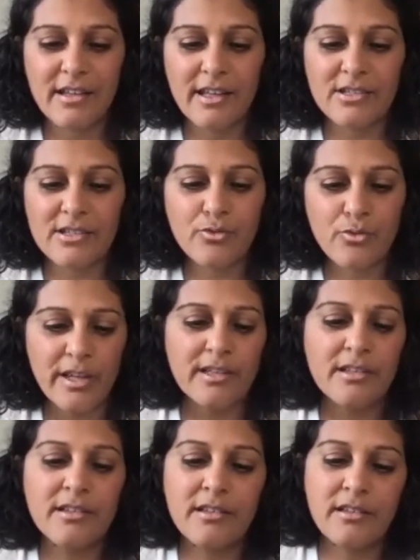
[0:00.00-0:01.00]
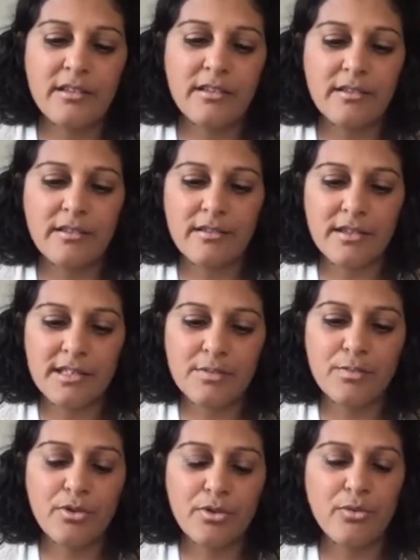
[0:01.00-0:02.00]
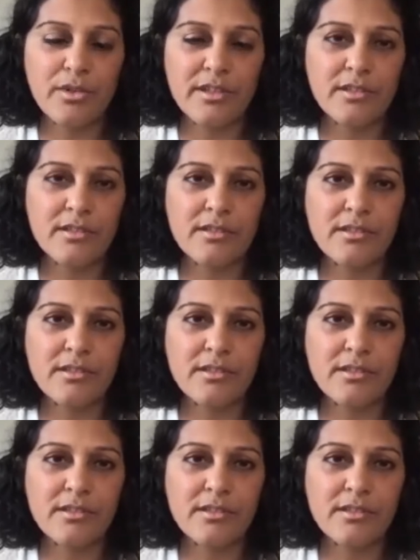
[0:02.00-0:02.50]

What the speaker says: has written this book with